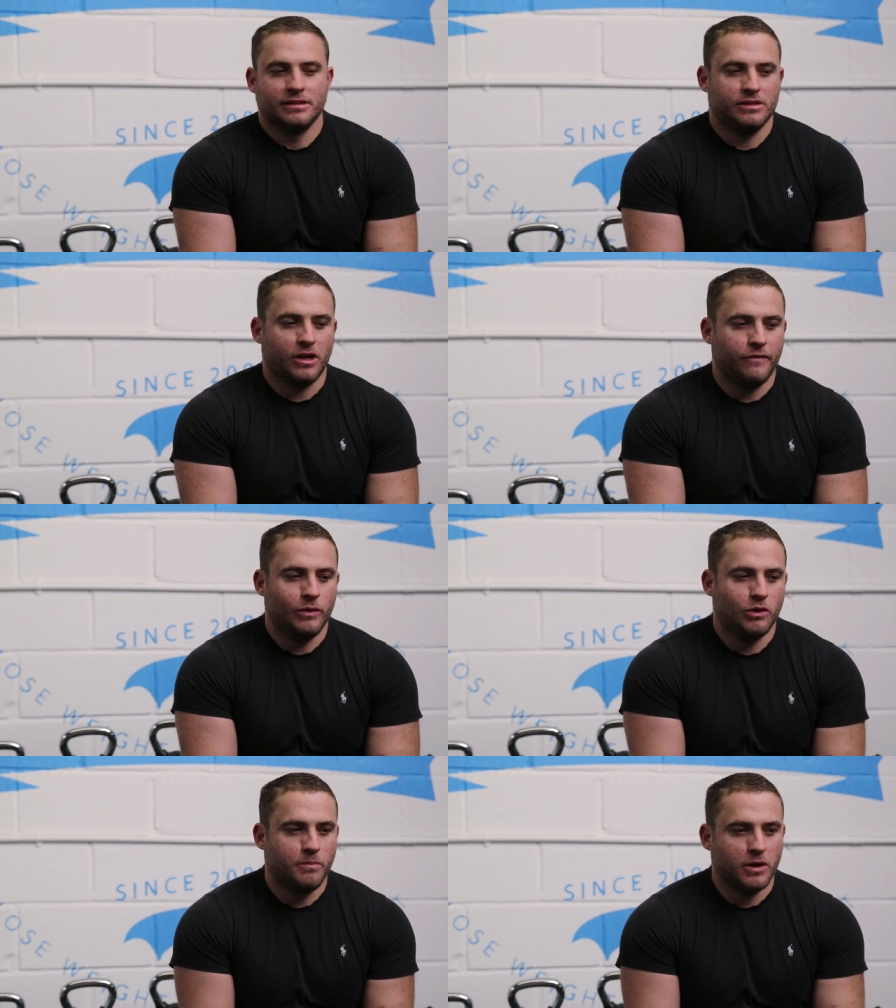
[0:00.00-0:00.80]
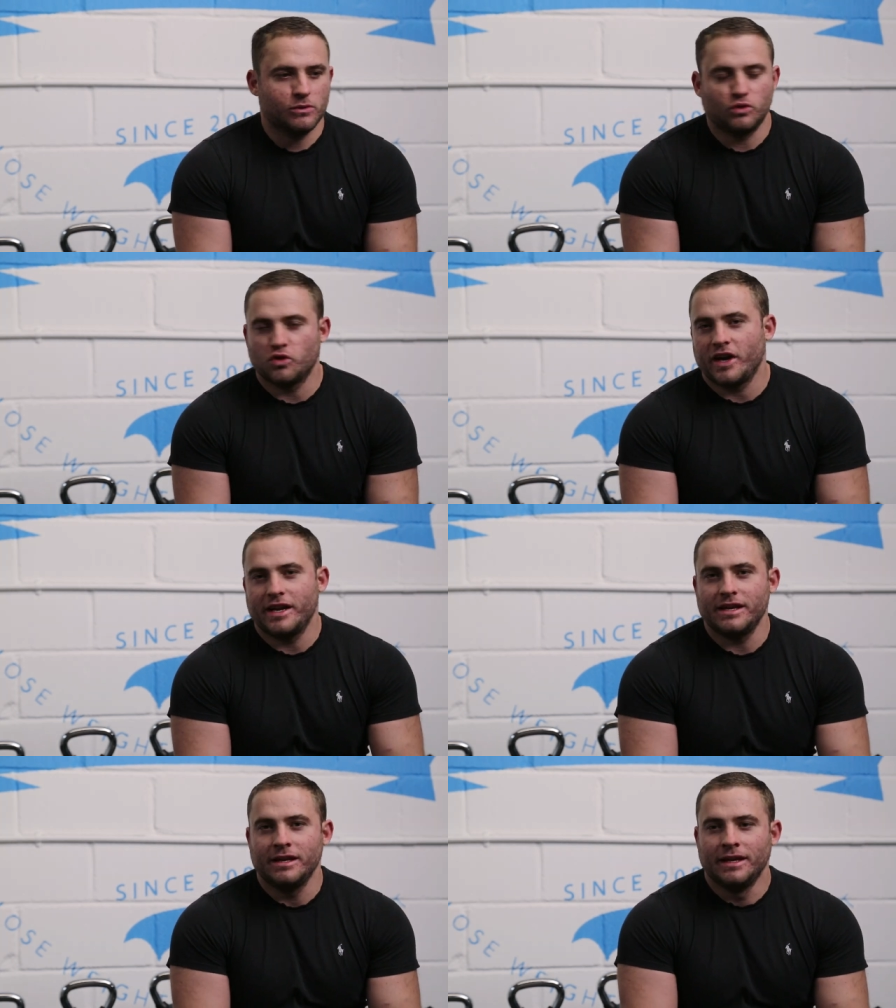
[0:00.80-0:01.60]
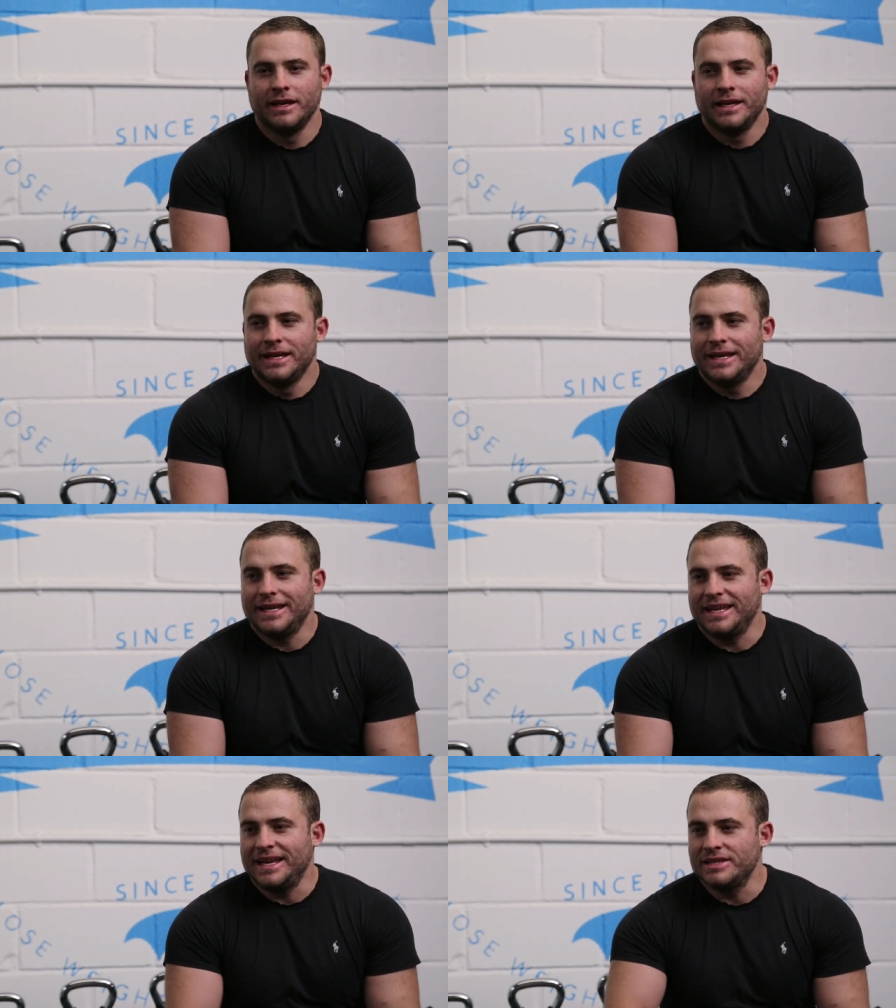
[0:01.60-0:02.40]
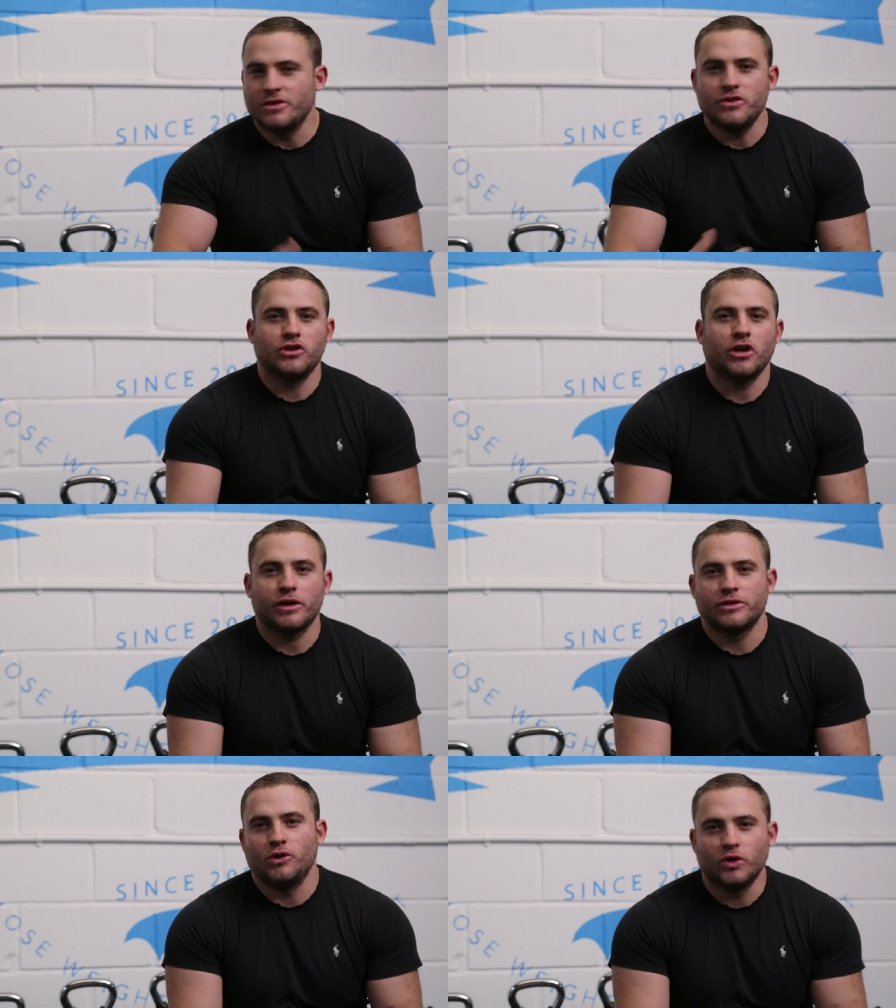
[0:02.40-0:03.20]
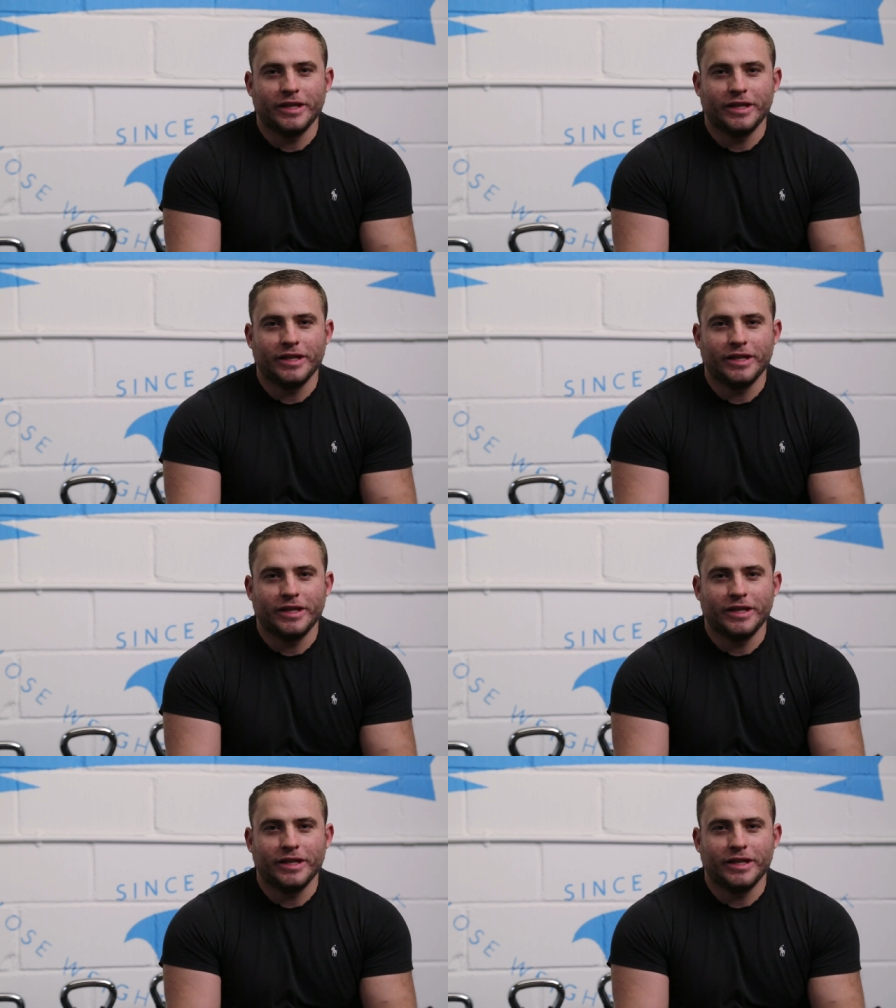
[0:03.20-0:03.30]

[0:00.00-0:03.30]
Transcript: So Feel Good Personal Training isn't just your